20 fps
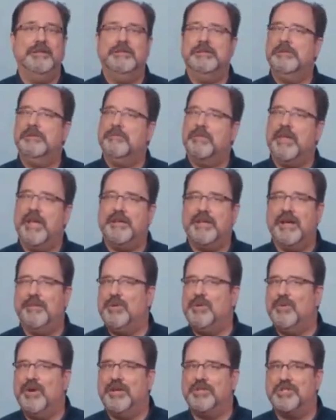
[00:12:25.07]

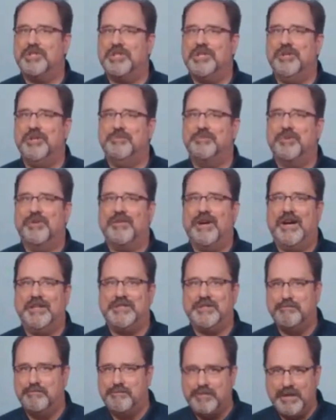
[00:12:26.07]
AWS Shield provides
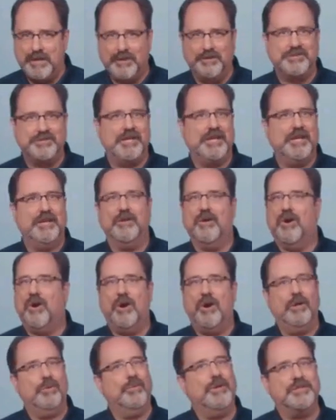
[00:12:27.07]
built-in,
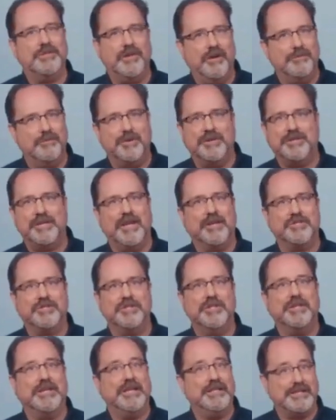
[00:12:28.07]
always-on protection
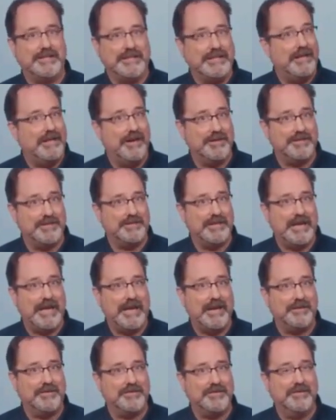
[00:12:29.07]
against DDoS
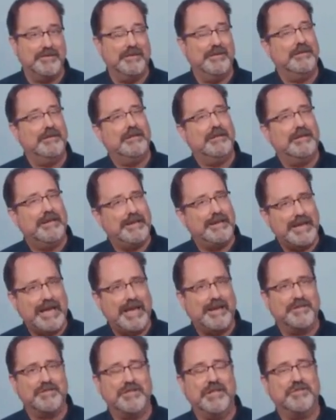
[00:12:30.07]
attacks and
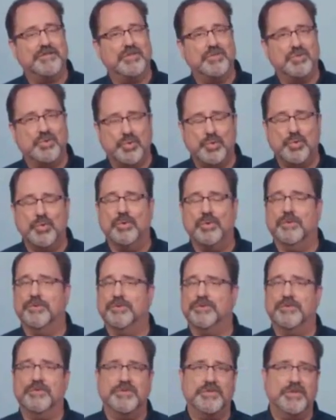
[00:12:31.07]
access to tools,
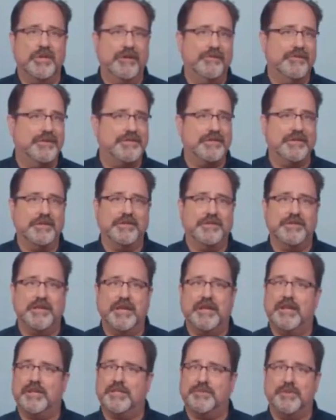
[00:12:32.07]
services, and
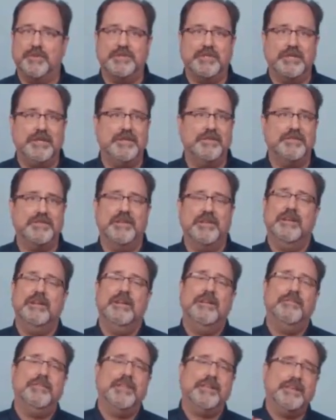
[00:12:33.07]
expertise
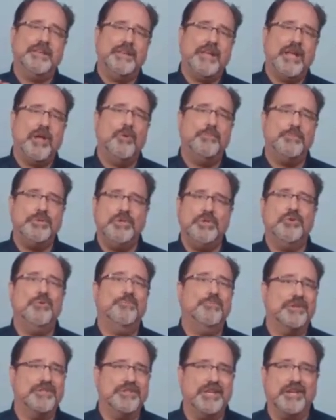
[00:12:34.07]
that can help you
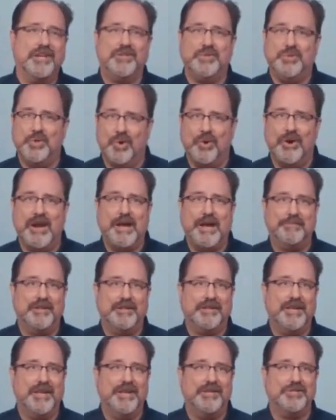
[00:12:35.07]
protect your
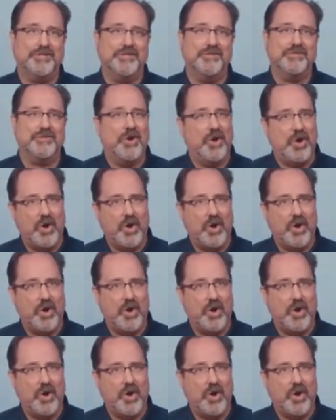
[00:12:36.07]
applications on